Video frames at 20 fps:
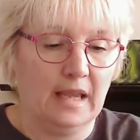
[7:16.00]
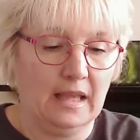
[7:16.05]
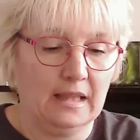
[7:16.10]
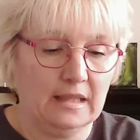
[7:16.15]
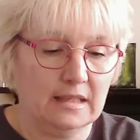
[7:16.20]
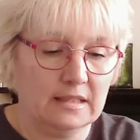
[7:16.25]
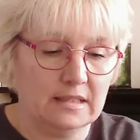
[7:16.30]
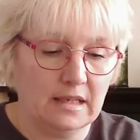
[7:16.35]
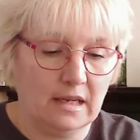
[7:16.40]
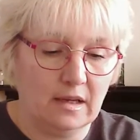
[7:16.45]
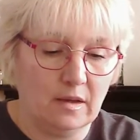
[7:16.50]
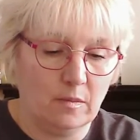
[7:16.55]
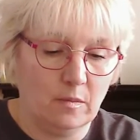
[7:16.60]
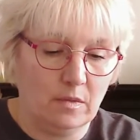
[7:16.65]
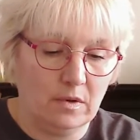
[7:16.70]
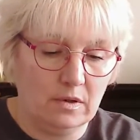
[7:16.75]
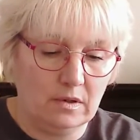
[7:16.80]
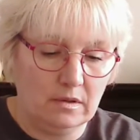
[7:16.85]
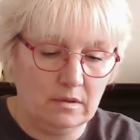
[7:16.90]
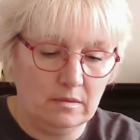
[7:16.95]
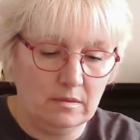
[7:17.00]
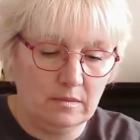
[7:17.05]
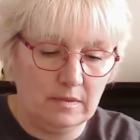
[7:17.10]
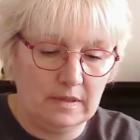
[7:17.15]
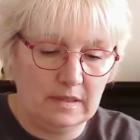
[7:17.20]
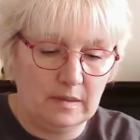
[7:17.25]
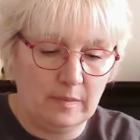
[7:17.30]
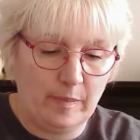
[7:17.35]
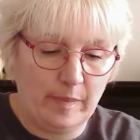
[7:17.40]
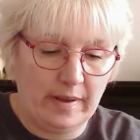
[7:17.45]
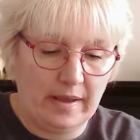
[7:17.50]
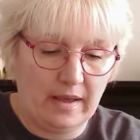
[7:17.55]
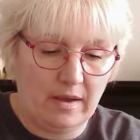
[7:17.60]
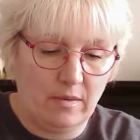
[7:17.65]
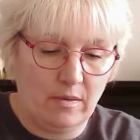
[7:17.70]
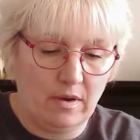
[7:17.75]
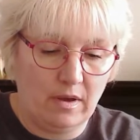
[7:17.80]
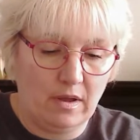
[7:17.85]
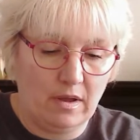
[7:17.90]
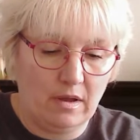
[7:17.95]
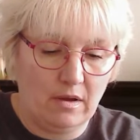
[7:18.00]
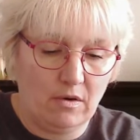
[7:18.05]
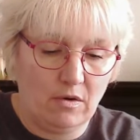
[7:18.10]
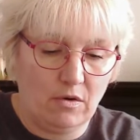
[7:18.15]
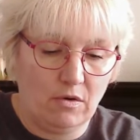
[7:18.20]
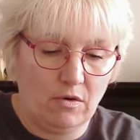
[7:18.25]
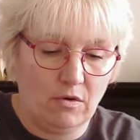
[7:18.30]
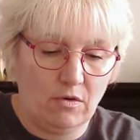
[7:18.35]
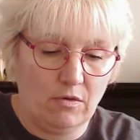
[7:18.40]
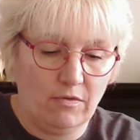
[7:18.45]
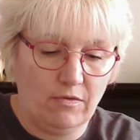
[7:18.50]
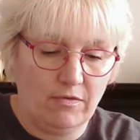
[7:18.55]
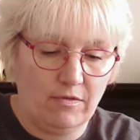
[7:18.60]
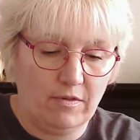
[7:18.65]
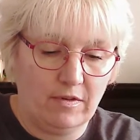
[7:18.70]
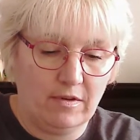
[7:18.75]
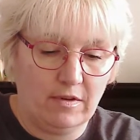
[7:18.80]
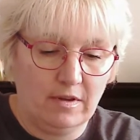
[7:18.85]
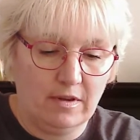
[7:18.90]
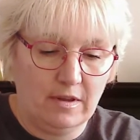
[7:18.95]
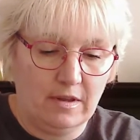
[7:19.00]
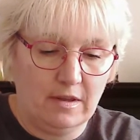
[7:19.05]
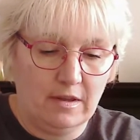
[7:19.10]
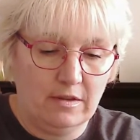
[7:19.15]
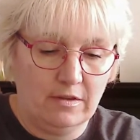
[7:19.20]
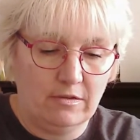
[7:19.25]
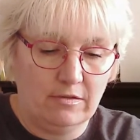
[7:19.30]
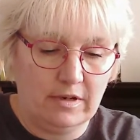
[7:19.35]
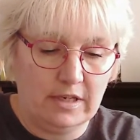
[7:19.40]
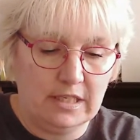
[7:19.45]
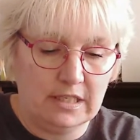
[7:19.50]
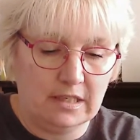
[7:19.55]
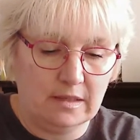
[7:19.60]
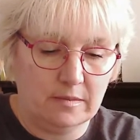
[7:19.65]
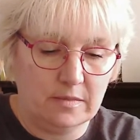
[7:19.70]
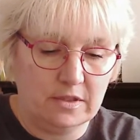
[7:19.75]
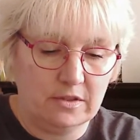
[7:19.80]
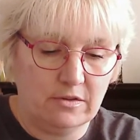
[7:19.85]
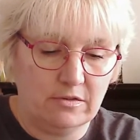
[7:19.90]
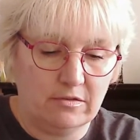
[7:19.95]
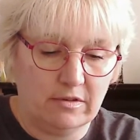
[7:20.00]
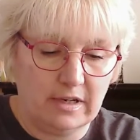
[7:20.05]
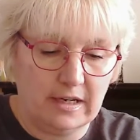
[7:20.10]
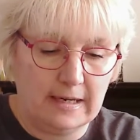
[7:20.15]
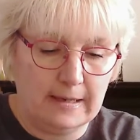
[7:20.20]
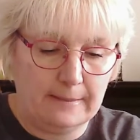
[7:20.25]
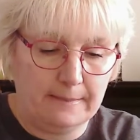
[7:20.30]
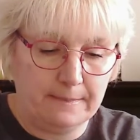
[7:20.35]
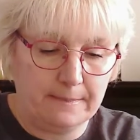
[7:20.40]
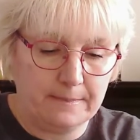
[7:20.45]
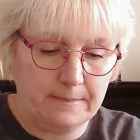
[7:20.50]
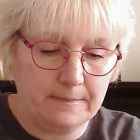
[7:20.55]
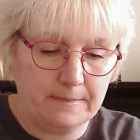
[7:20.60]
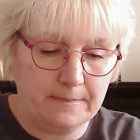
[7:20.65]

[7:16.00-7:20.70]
And the second one with the power of 3 times 3,